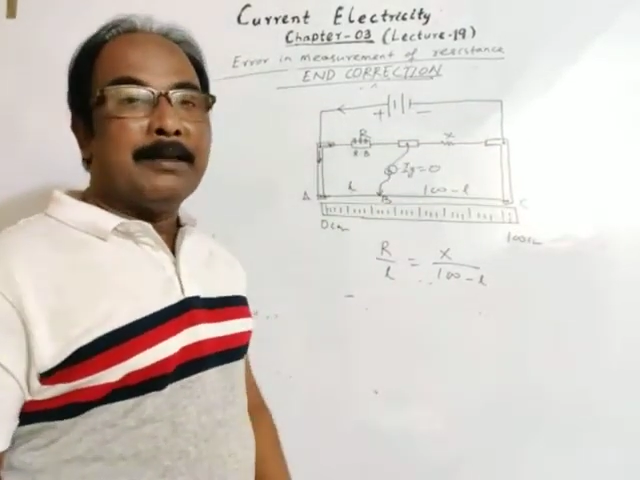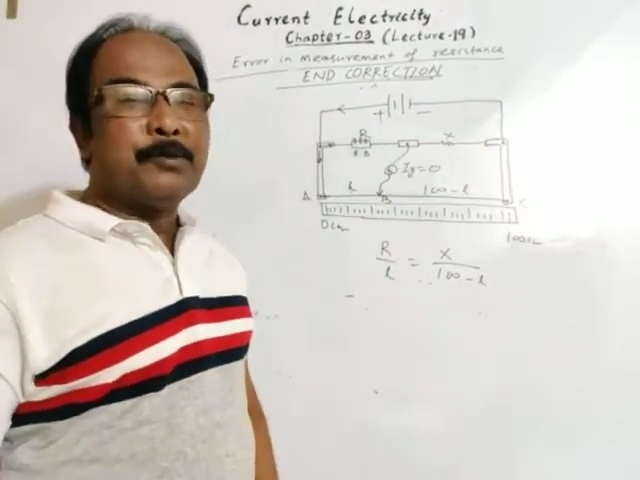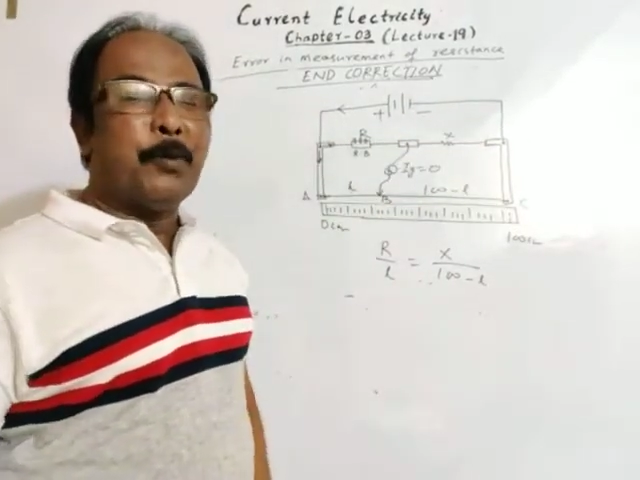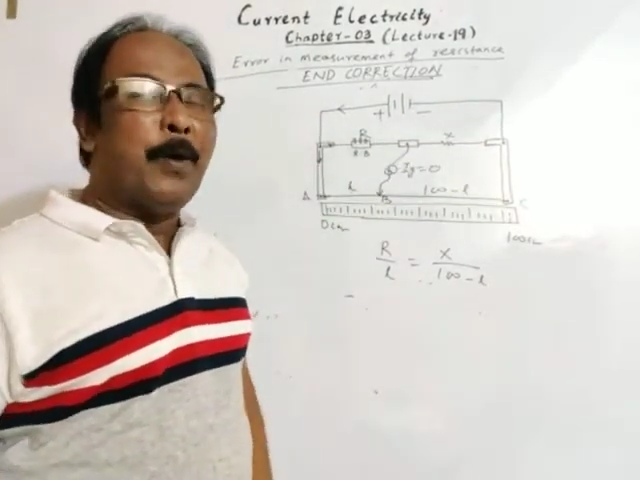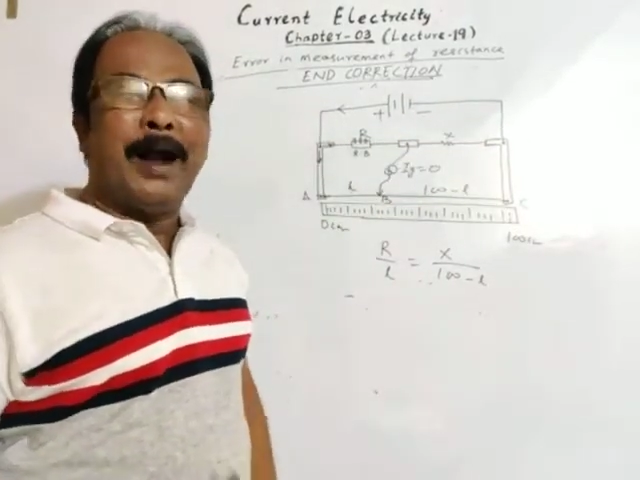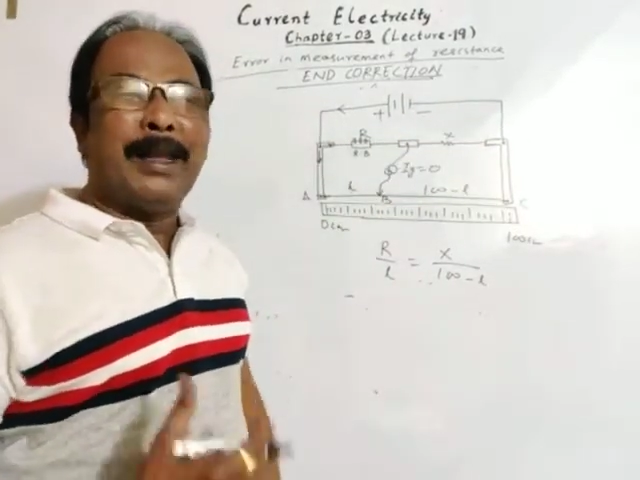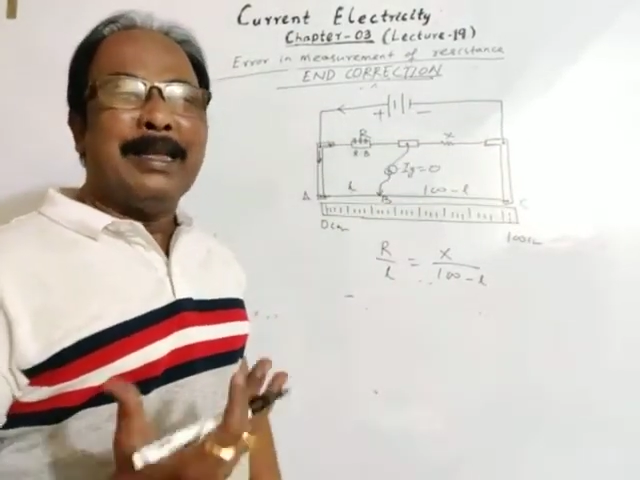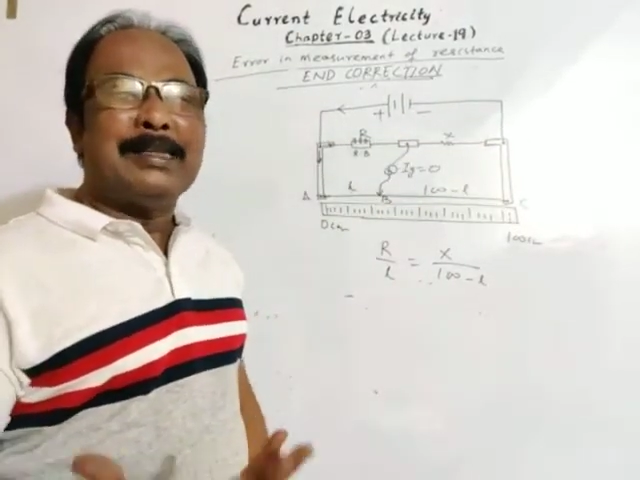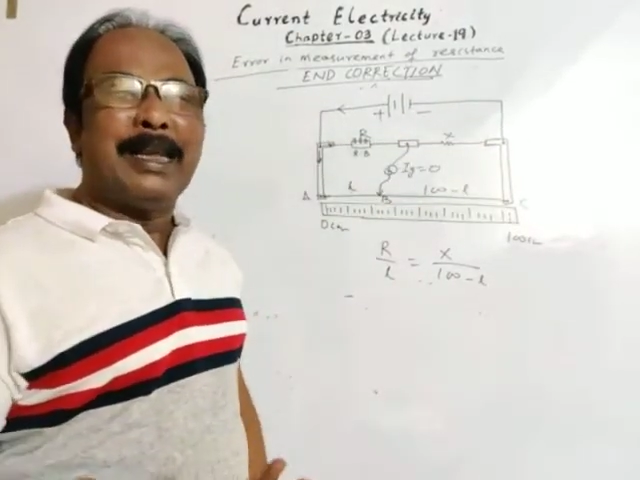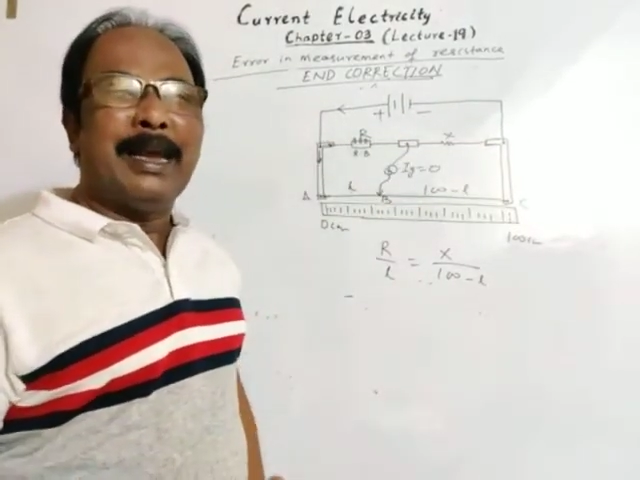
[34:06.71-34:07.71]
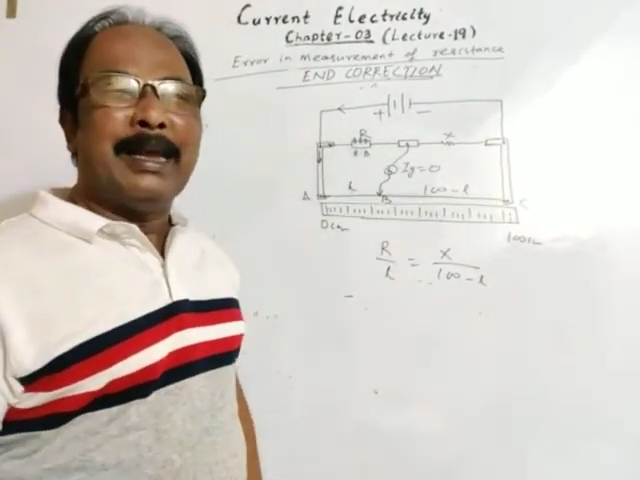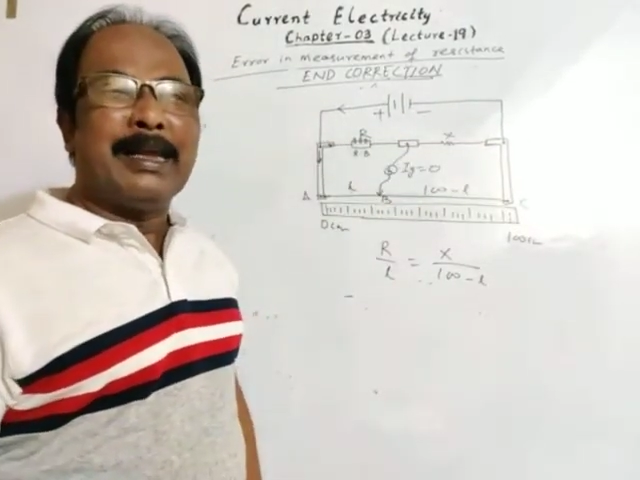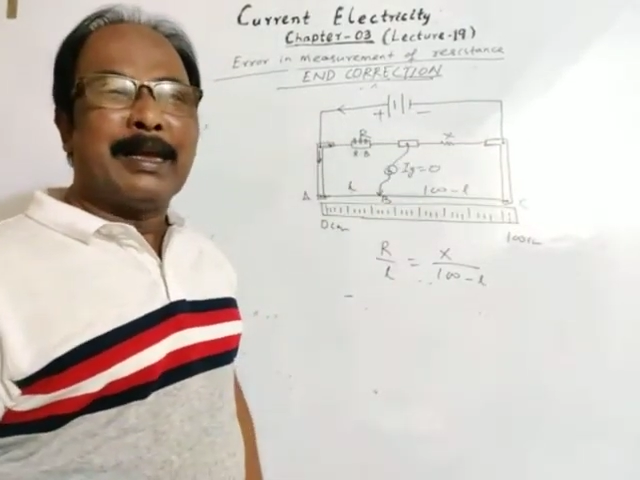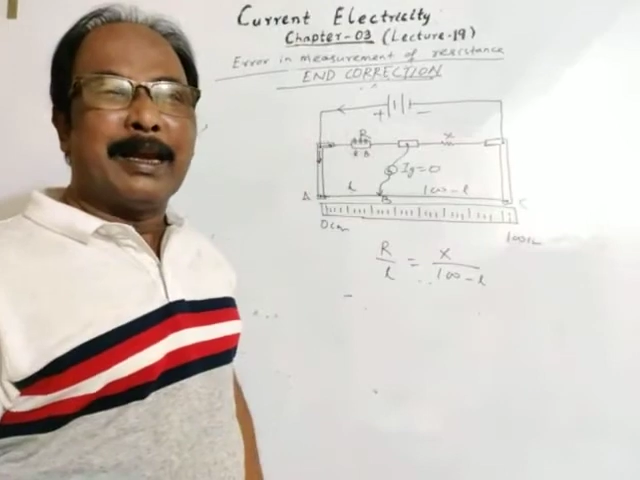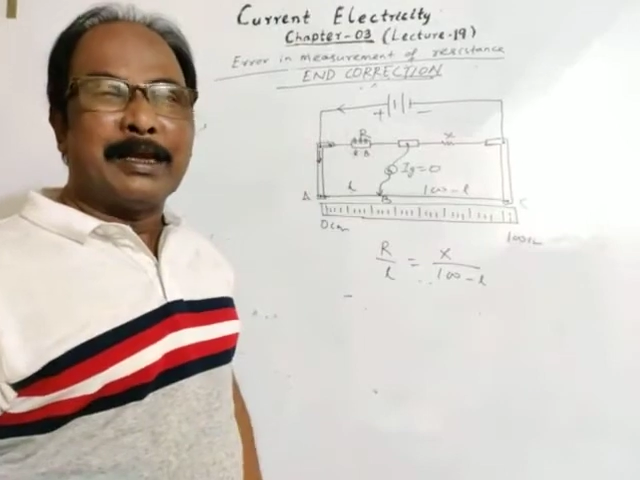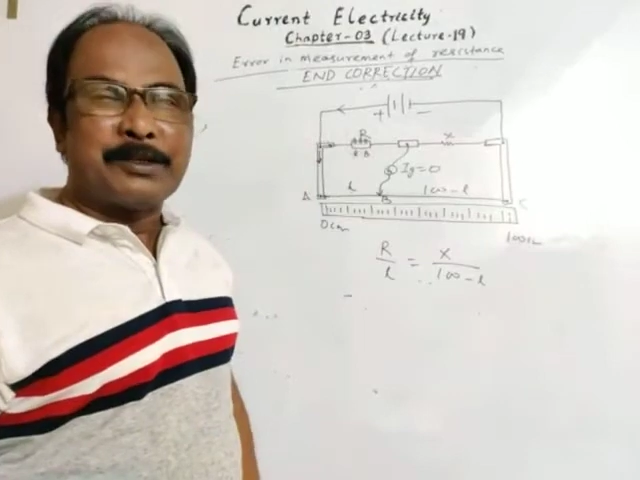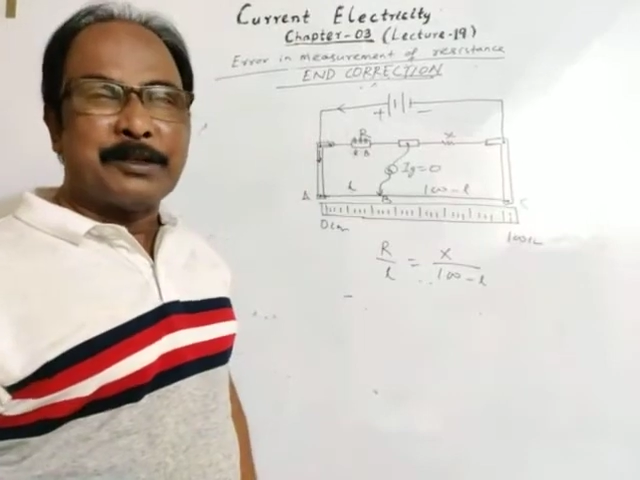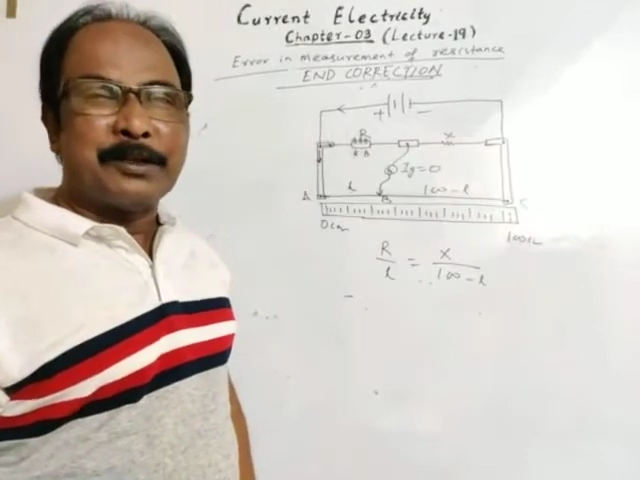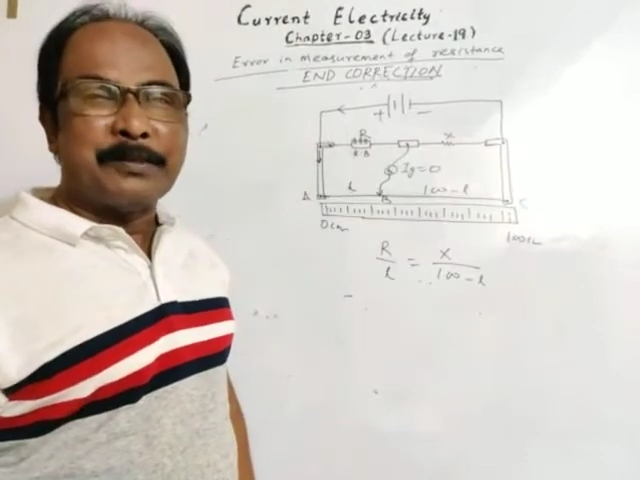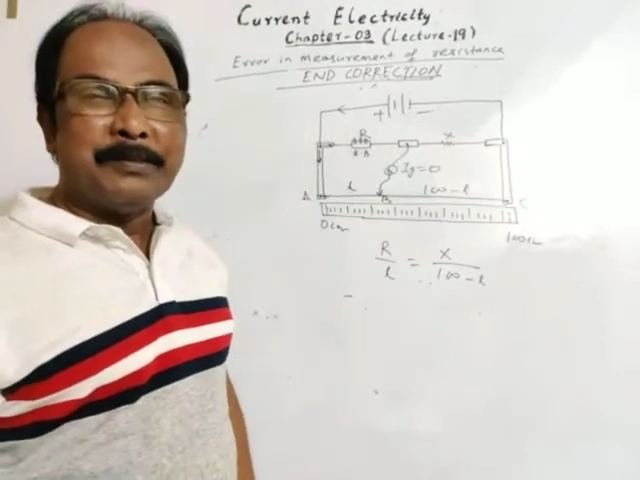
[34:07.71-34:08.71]
So what is end
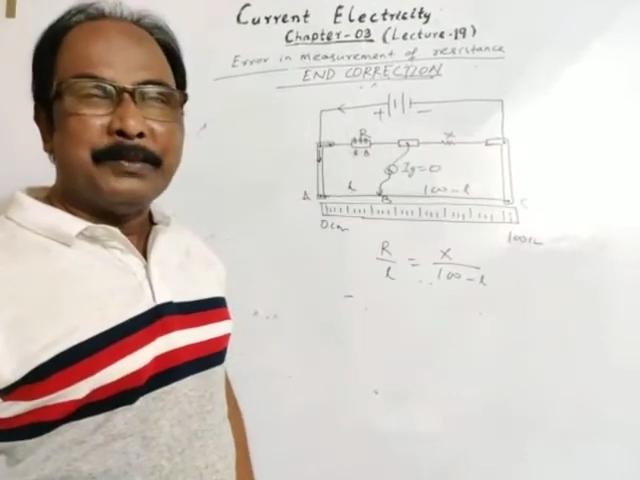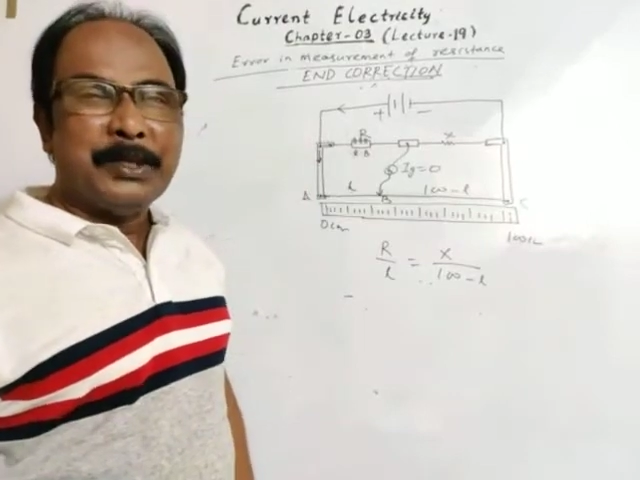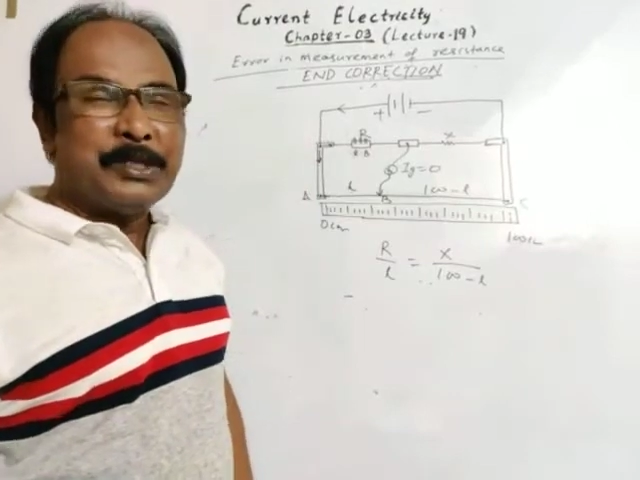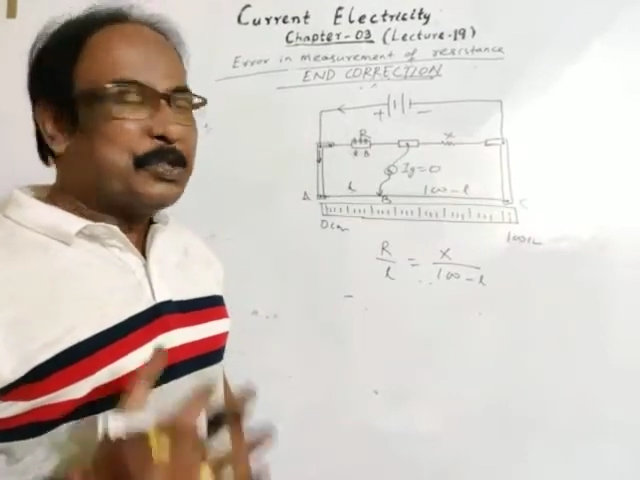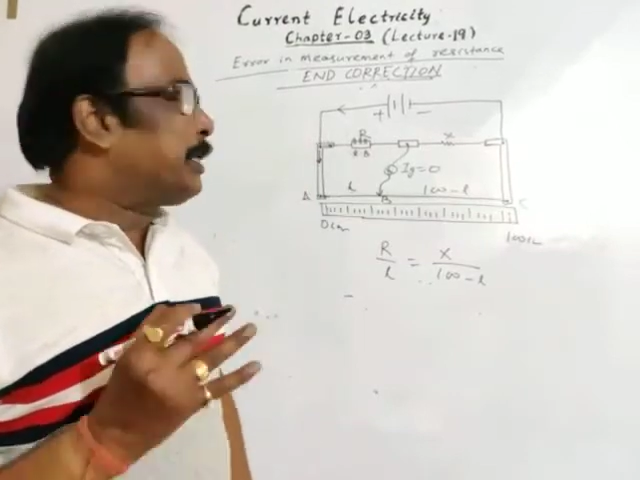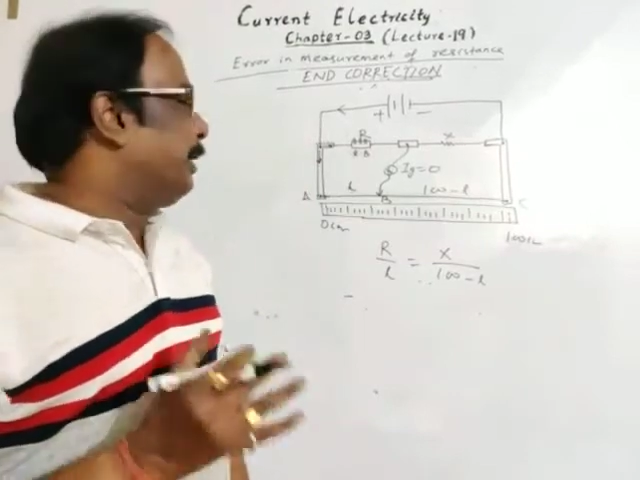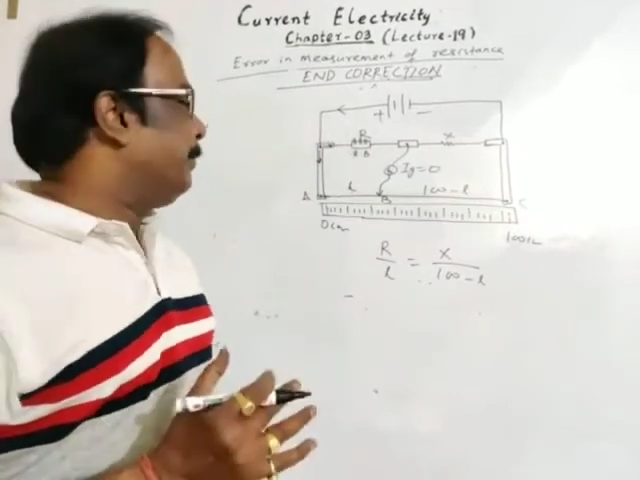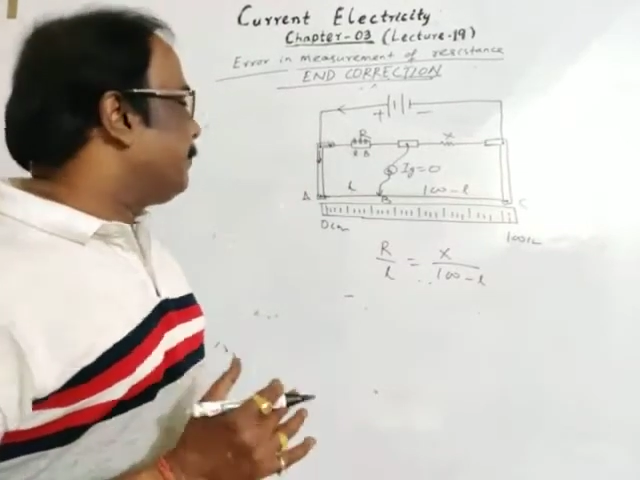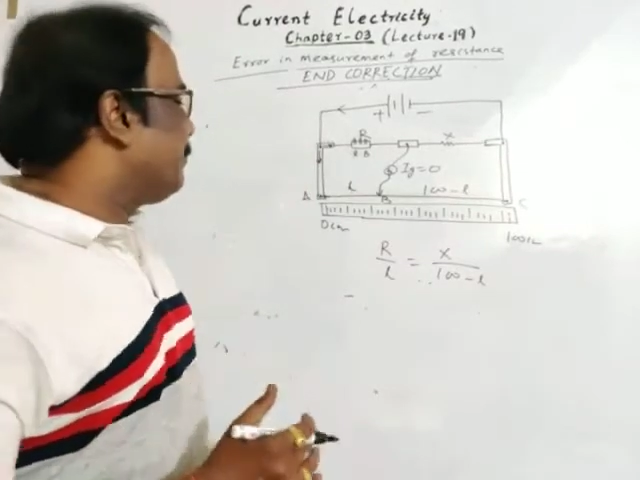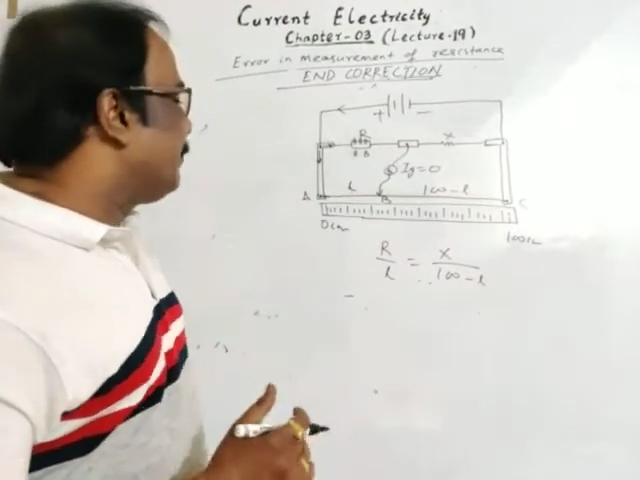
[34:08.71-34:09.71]
correction? See,